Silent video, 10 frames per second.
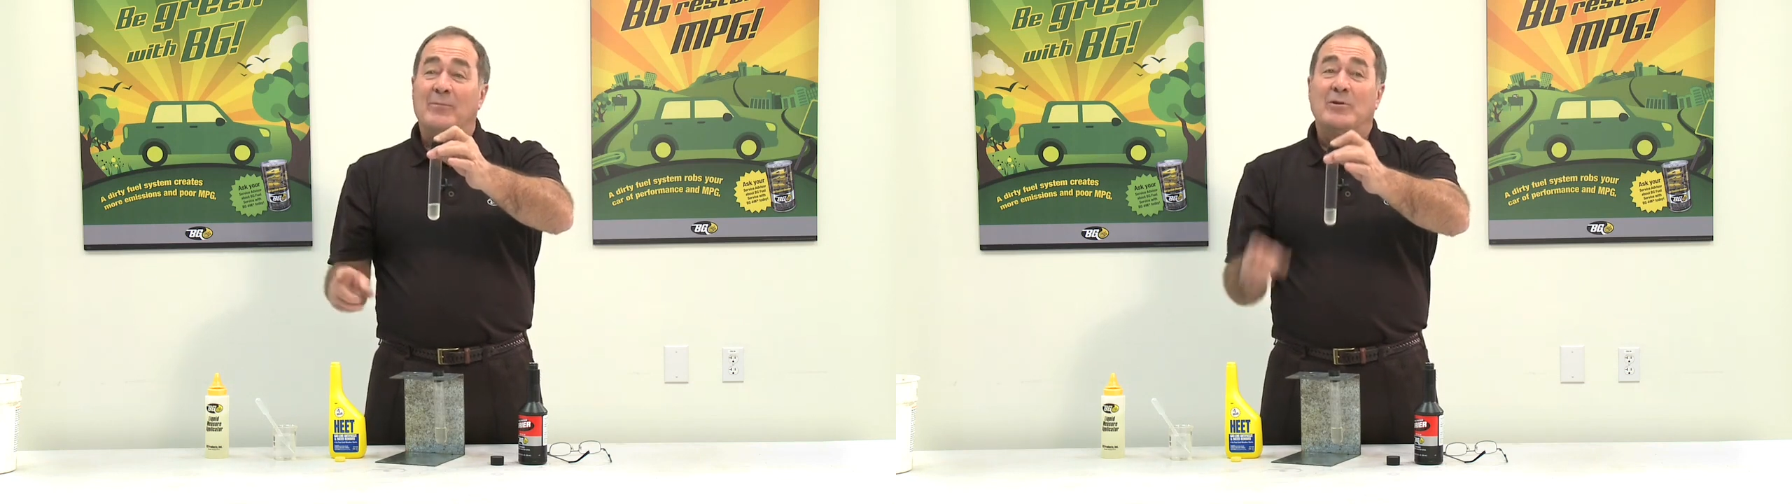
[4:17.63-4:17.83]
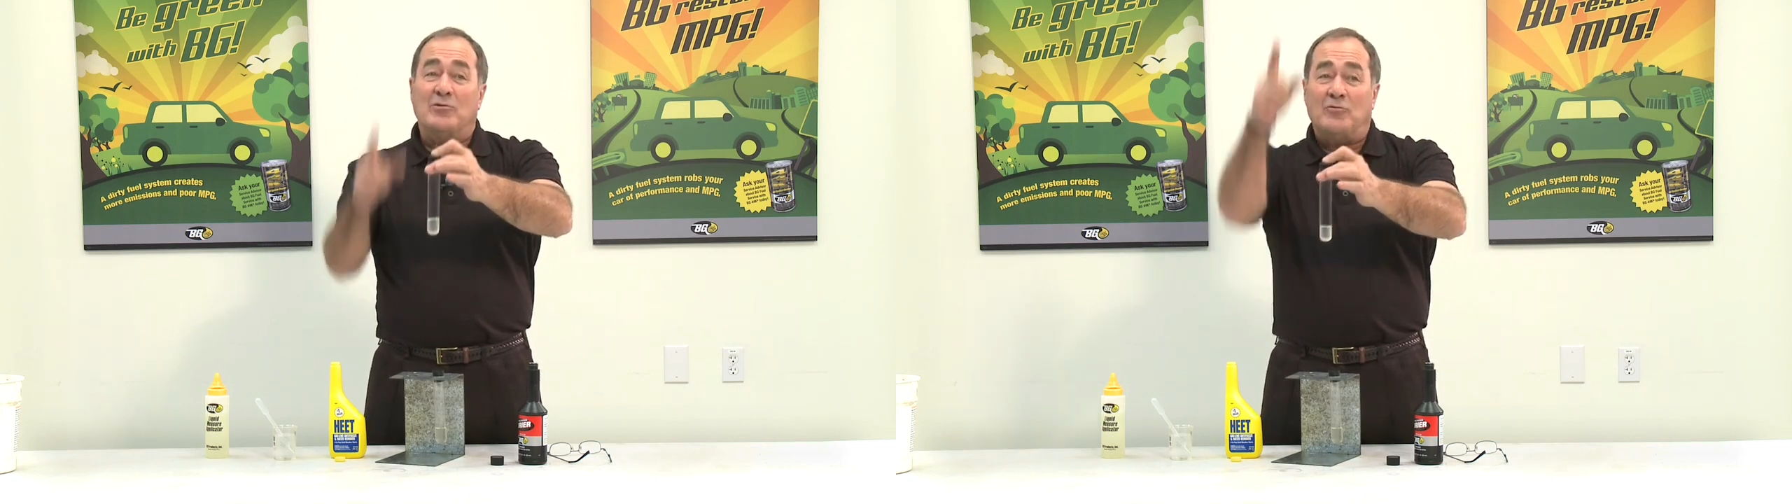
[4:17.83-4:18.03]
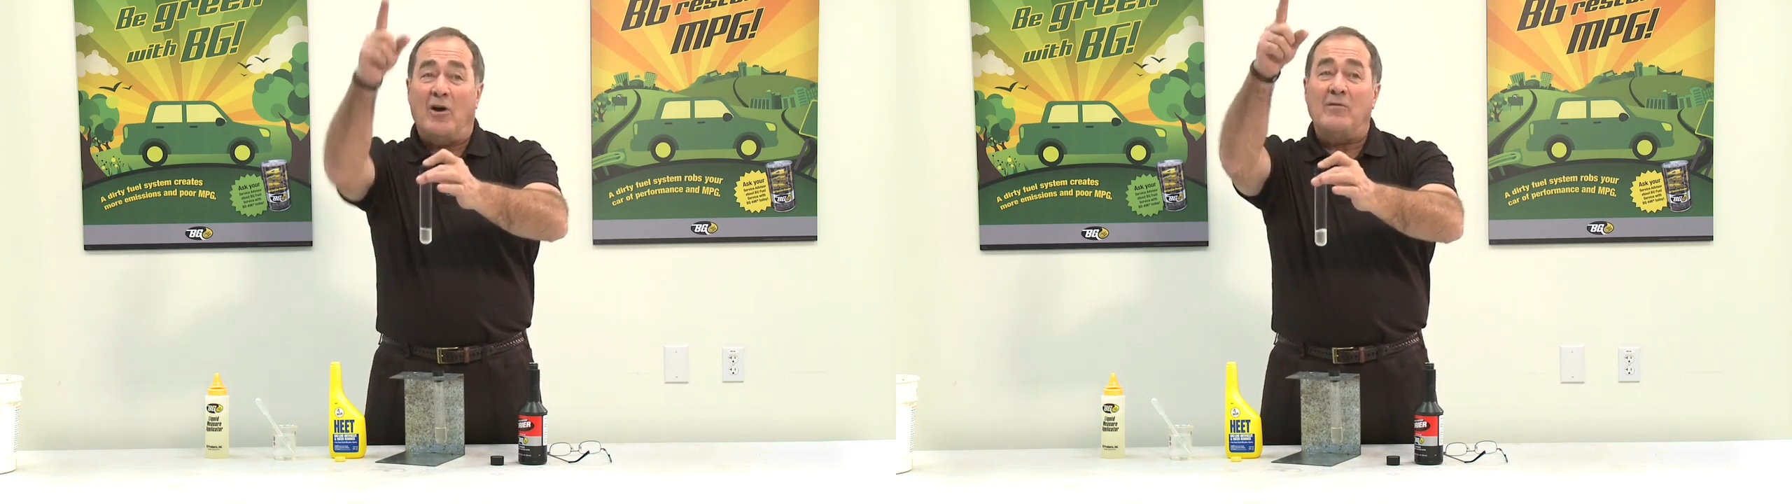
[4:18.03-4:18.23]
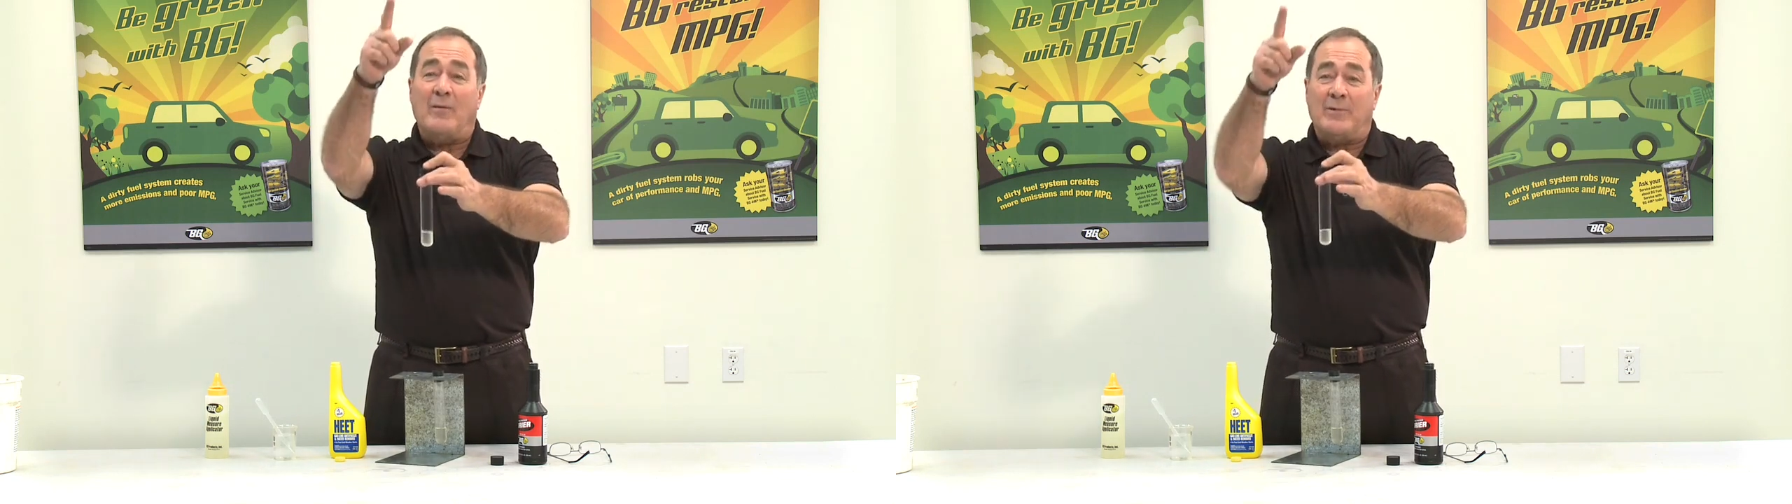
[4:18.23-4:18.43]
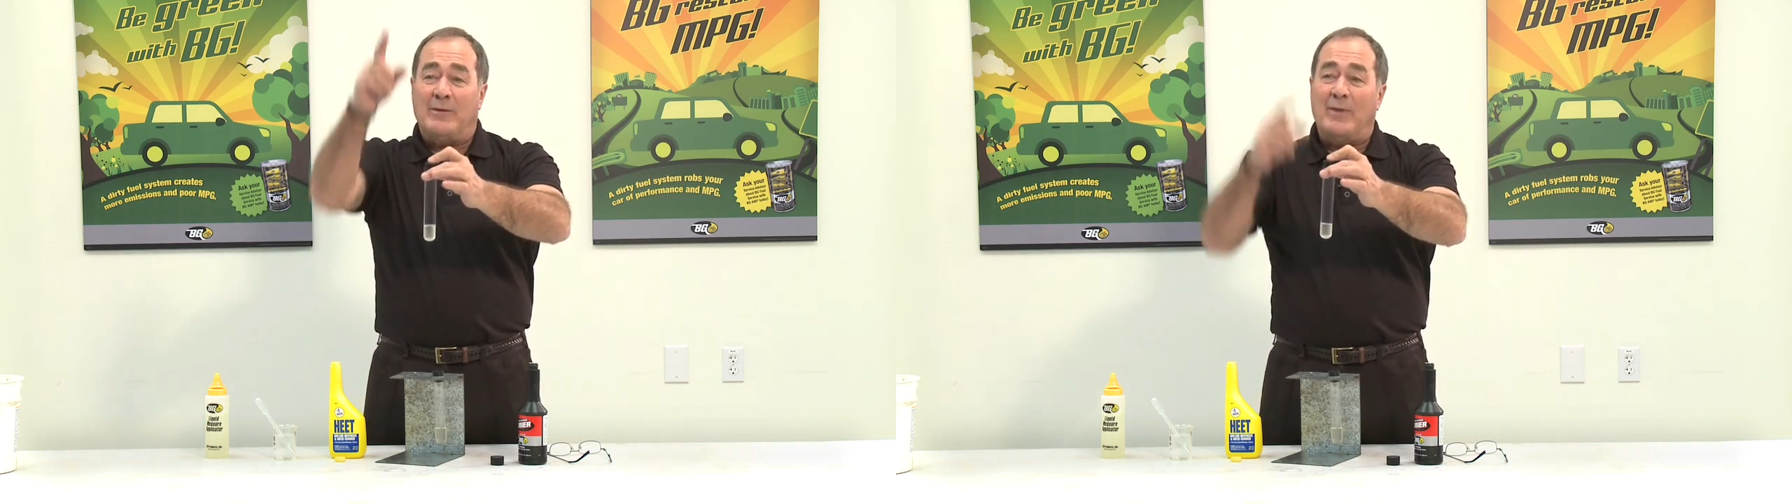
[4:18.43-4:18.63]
but you drove up in the